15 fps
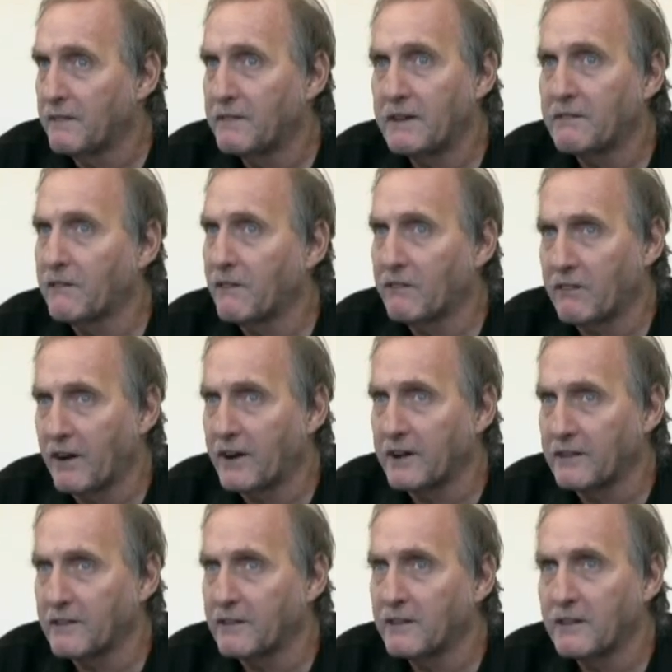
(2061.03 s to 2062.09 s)
People are
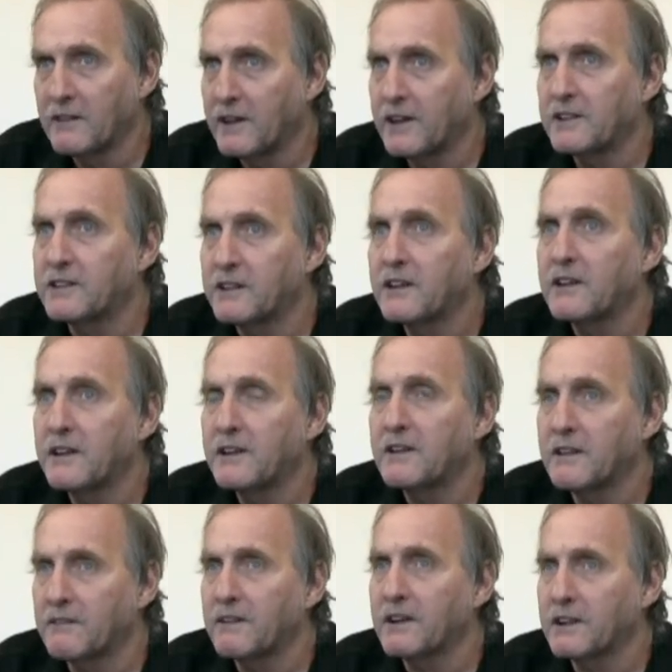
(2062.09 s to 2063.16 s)
fighting. It's
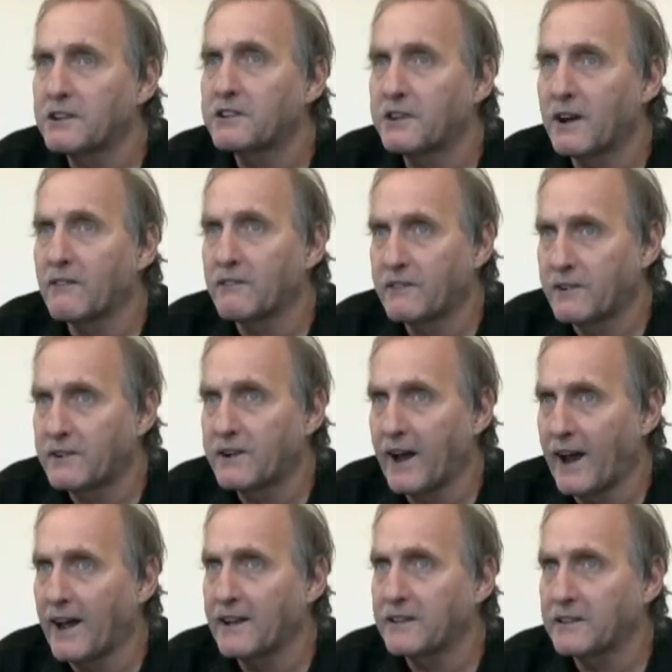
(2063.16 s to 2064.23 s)
the biggest
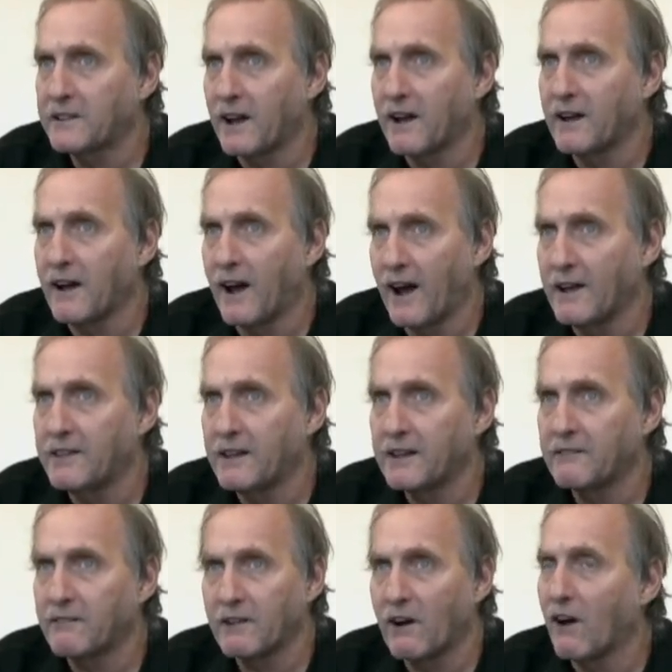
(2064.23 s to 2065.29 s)
task I
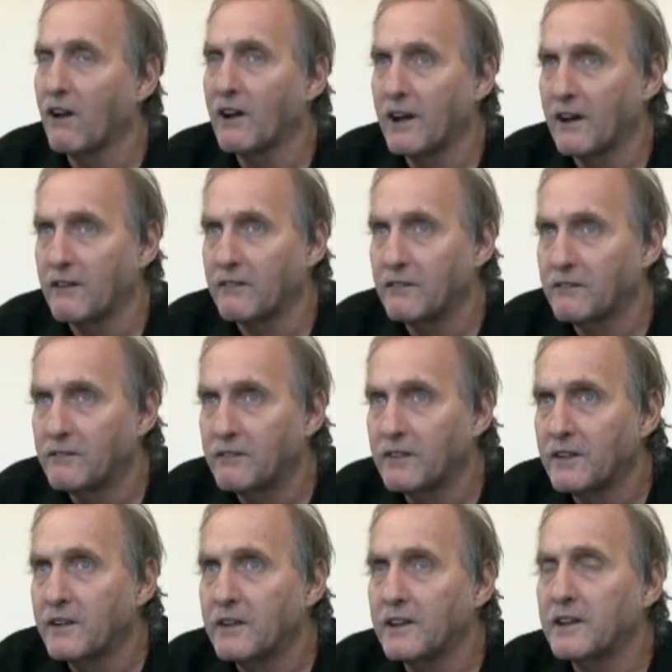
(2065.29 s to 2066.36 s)
think we all have
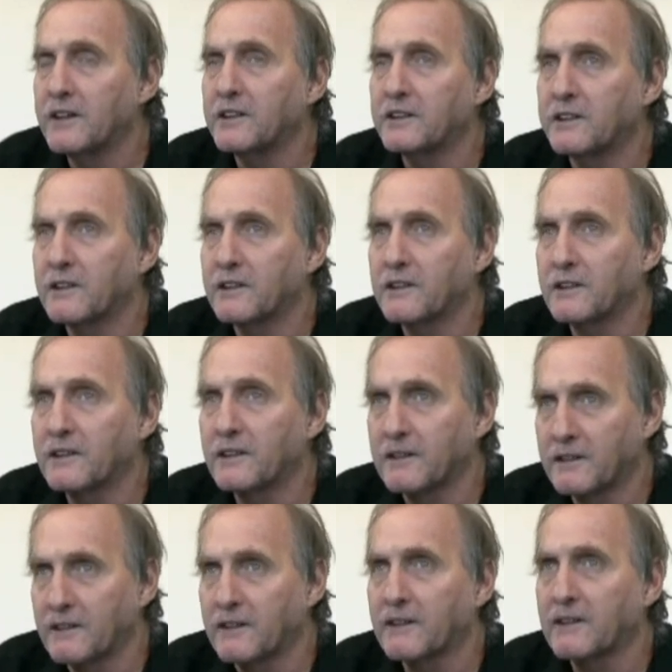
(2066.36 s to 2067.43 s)
is to
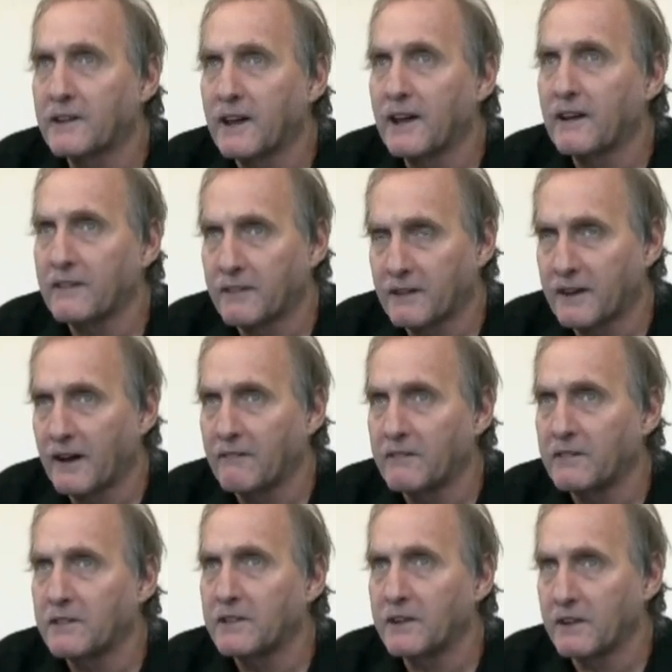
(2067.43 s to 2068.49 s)
get the
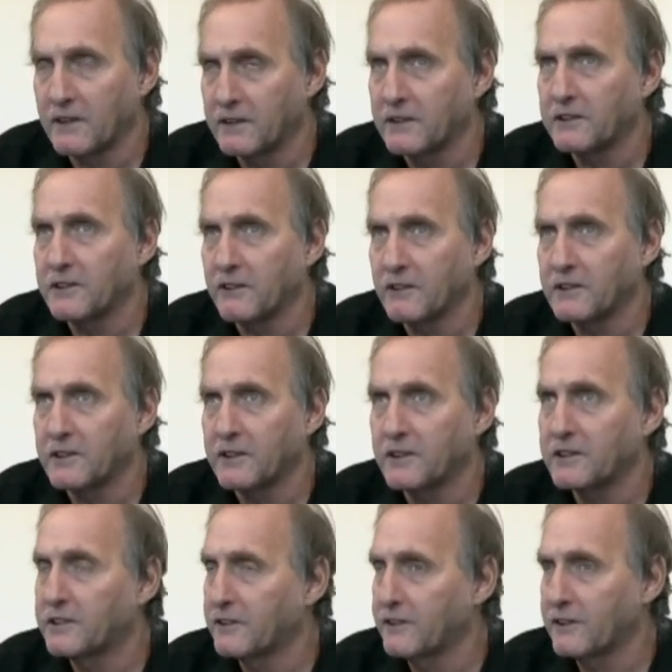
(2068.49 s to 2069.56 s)
government to listen to us in a
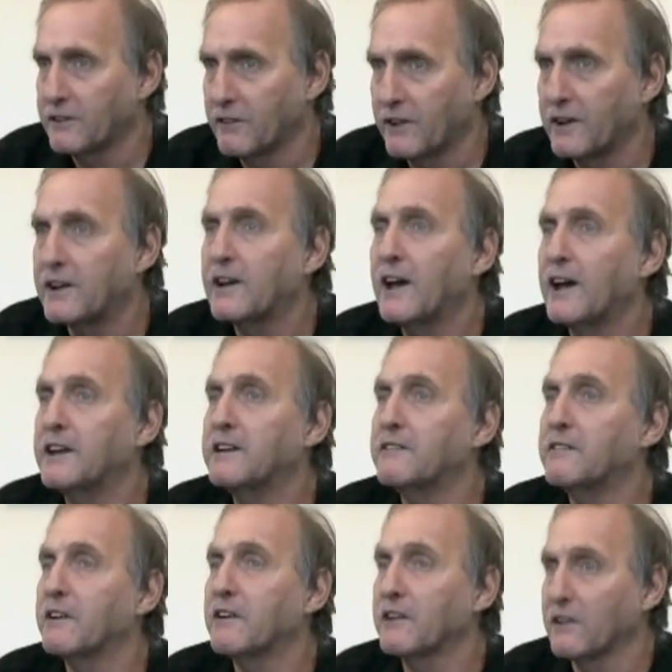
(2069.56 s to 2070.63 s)
serious way and to
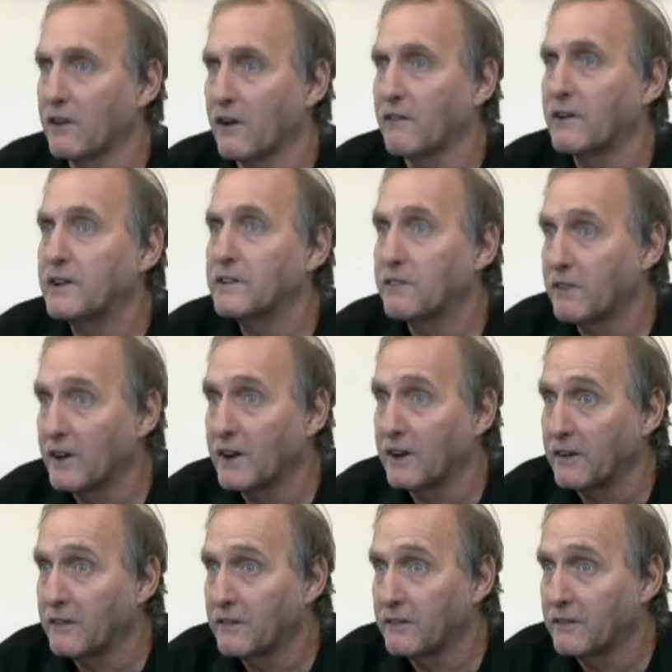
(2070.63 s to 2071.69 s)
build a long-range plan.